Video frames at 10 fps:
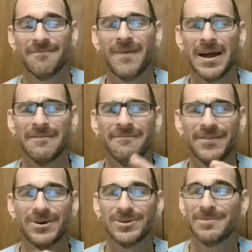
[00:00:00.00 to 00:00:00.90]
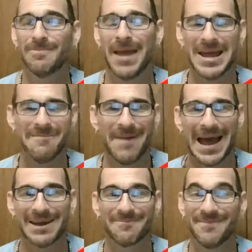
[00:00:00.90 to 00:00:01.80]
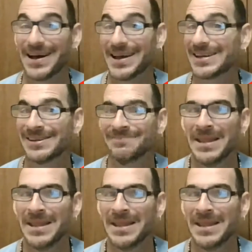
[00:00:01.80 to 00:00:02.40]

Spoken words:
fun-filled Man Bag Mike,